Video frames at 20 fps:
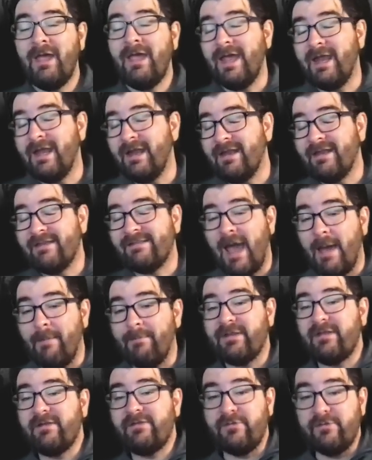in an
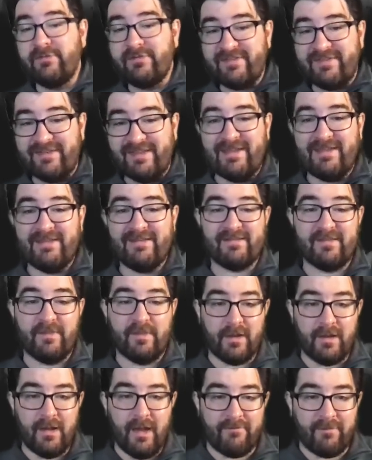attempt to seize
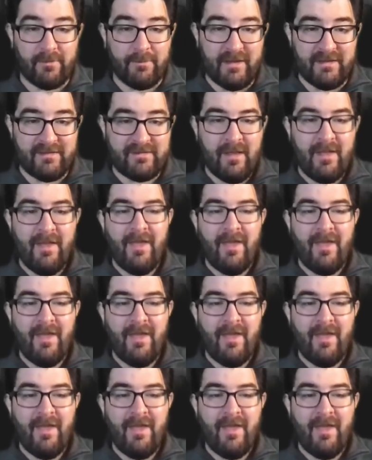the government.